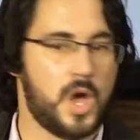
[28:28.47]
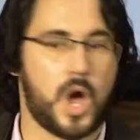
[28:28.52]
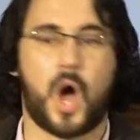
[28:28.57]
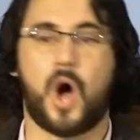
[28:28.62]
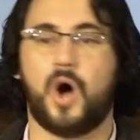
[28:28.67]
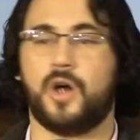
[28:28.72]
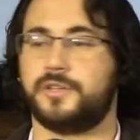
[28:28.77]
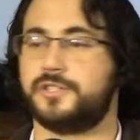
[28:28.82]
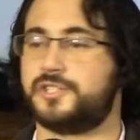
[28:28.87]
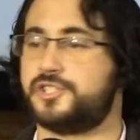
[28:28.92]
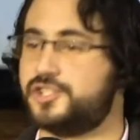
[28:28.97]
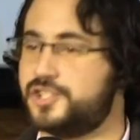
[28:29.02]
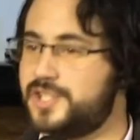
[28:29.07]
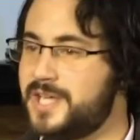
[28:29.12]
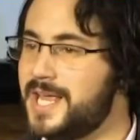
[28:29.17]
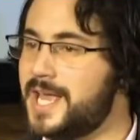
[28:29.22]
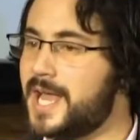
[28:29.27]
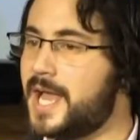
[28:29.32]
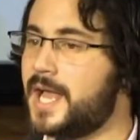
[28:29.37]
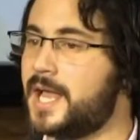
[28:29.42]
on
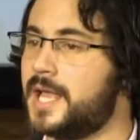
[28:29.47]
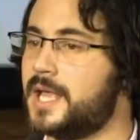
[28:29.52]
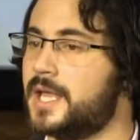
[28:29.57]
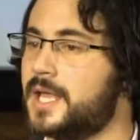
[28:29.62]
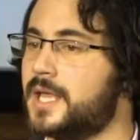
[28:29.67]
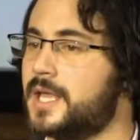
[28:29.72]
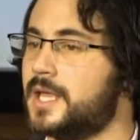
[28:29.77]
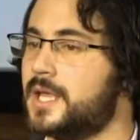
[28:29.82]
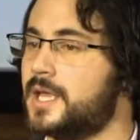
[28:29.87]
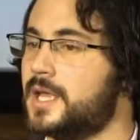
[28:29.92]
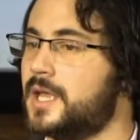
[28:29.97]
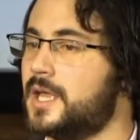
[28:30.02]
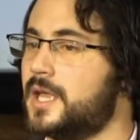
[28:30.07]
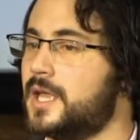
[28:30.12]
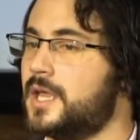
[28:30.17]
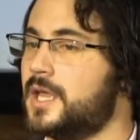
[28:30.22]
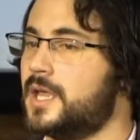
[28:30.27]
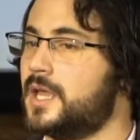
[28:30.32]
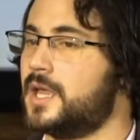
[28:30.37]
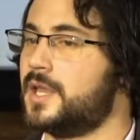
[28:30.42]
sheer
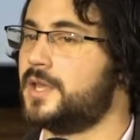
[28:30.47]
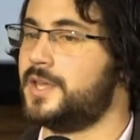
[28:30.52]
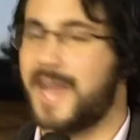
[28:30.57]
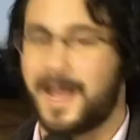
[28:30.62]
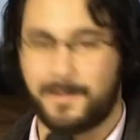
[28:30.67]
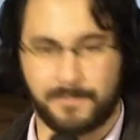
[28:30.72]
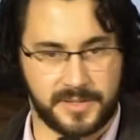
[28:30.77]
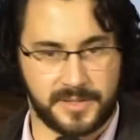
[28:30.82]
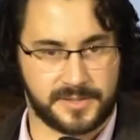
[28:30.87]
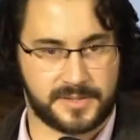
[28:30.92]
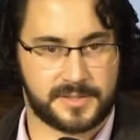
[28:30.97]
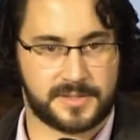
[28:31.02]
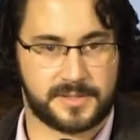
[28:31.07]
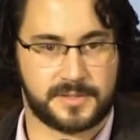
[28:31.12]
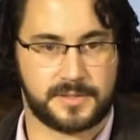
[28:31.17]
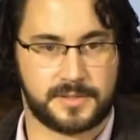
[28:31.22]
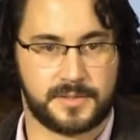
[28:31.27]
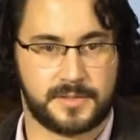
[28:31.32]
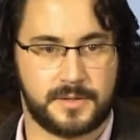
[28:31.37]
numbers.